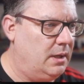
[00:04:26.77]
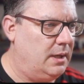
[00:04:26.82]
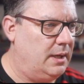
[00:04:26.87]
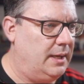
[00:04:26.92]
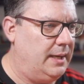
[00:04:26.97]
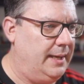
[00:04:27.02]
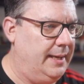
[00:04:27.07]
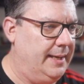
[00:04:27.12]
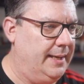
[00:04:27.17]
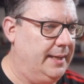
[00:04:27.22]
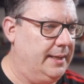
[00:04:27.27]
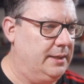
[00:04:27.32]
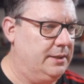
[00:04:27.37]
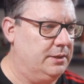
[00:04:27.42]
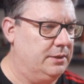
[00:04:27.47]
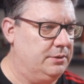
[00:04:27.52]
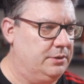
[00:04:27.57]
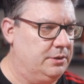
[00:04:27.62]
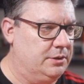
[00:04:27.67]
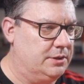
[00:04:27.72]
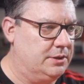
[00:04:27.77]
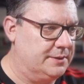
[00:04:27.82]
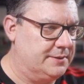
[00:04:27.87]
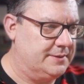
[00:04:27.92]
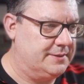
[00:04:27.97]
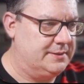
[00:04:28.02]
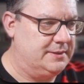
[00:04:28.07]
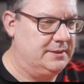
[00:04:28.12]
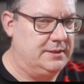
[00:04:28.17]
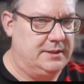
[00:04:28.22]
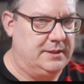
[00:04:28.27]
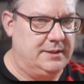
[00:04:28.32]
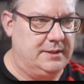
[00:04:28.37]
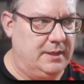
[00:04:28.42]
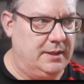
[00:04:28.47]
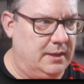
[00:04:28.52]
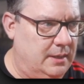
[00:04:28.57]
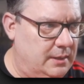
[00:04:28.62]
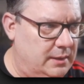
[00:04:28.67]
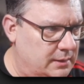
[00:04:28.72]
and you can see
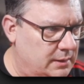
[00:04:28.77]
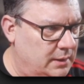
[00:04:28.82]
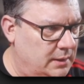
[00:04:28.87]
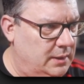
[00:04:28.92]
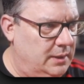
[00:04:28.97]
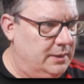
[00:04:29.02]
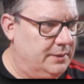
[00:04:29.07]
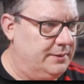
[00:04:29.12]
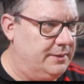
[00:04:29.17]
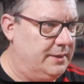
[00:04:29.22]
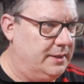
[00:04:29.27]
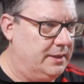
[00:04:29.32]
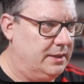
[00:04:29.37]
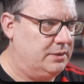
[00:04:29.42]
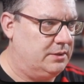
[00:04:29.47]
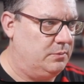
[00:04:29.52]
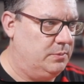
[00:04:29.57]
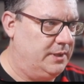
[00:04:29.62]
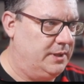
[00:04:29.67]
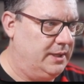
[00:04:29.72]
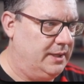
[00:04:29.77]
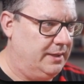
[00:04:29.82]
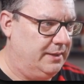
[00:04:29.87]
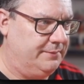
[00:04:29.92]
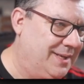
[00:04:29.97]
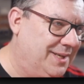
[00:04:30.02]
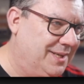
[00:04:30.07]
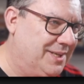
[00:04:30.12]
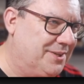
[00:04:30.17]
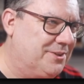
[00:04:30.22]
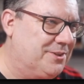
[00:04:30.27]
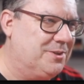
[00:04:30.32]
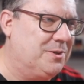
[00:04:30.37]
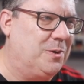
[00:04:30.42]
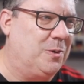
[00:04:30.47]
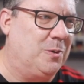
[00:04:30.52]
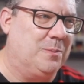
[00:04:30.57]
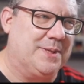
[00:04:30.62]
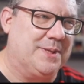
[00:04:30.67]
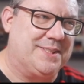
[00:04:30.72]
here that we have the
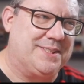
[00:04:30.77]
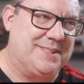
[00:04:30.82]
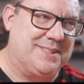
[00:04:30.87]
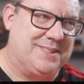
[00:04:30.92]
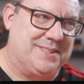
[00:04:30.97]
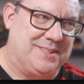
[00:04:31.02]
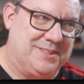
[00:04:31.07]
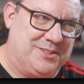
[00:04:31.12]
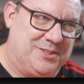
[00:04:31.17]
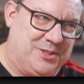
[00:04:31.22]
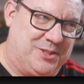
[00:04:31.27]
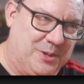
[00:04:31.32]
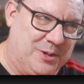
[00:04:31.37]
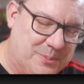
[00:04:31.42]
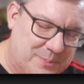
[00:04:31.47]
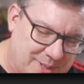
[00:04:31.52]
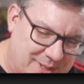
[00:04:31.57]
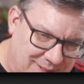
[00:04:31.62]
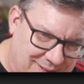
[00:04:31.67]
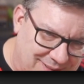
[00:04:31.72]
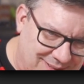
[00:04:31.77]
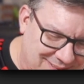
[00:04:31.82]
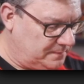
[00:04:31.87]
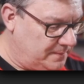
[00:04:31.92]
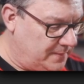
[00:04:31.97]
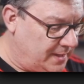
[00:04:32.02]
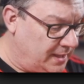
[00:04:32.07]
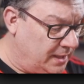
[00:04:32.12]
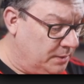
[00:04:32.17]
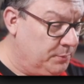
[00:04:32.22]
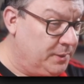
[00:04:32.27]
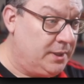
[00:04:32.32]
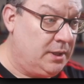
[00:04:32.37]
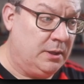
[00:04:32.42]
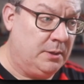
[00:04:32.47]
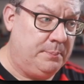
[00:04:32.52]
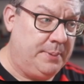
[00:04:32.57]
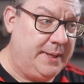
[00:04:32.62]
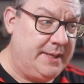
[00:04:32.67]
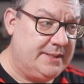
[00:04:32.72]
Home Assistant terminal and we're going
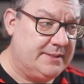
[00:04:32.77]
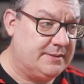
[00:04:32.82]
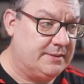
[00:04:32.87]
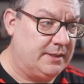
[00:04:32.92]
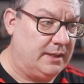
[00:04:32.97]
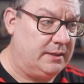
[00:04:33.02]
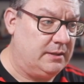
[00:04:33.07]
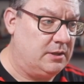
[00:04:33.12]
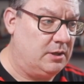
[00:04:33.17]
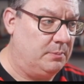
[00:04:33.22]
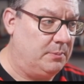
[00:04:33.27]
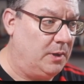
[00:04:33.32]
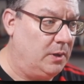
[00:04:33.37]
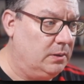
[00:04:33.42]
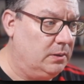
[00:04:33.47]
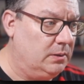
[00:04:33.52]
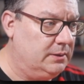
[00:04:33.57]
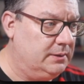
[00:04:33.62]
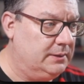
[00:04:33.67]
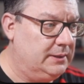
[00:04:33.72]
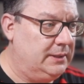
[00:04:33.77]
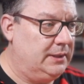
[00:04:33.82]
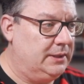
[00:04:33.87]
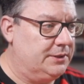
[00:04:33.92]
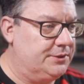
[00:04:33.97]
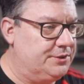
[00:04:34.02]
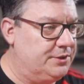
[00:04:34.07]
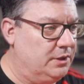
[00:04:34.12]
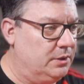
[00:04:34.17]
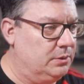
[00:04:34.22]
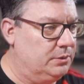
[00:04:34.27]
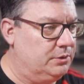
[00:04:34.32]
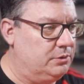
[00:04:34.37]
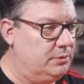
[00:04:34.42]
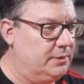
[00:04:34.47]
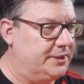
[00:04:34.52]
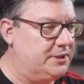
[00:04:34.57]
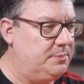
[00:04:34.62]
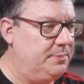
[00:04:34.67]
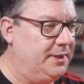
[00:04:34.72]
to paste that command. So
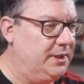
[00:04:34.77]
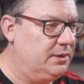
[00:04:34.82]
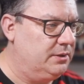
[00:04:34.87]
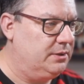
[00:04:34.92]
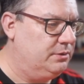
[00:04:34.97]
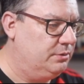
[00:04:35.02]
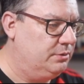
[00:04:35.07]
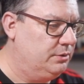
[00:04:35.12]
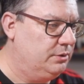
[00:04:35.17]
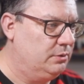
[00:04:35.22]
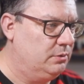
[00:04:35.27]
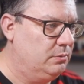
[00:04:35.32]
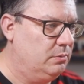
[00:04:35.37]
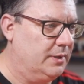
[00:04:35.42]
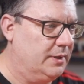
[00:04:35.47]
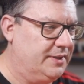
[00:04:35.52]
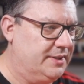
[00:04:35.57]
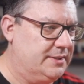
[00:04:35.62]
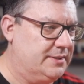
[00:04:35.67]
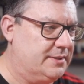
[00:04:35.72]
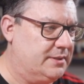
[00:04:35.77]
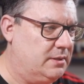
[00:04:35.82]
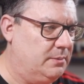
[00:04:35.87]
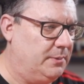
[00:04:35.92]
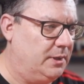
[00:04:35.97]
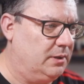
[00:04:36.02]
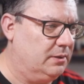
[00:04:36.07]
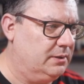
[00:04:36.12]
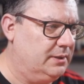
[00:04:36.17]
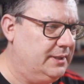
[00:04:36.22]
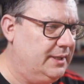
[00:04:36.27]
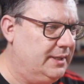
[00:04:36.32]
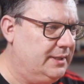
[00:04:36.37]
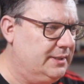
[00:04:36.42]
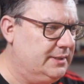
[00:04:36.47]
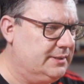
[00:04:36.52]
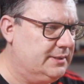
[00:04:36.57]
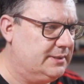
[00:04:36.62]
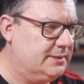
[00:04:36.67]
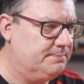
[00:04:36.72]
to explain to you what this command
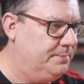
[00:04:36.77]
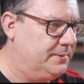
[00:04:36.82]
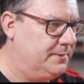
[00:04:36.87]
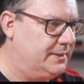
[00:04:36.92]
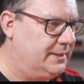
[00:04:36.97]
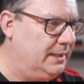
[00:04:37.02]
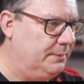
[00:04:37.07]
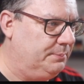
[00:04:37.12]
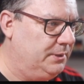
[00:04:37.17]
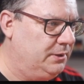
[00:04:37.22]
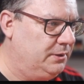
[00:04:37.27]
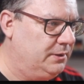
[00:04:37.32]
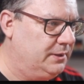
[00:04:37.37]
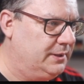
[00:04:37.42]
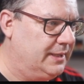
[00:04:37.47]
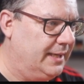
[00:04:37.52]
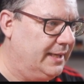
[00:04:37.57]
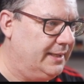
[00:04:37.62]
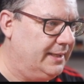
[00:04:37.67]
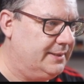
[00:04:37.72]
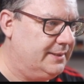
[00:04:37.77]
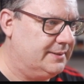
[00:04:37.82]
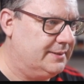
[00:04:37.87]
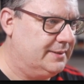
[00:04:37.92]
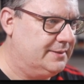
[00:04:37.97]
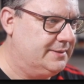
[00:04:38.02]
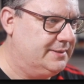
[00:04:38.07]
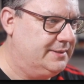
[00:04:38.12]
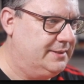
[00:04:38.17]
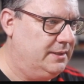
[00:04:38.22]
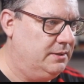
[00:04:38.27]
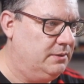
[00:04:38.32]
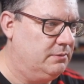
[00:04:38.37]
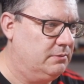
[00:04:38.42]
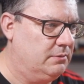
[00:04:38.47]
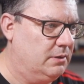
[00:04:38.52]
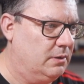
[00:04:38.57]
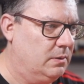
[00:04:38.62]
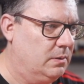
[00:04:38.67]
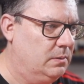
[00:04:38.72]
does, wget
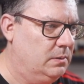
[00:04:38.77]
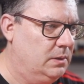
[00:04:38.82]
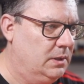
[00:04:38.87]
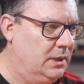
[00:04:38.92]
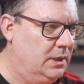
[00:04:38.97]
0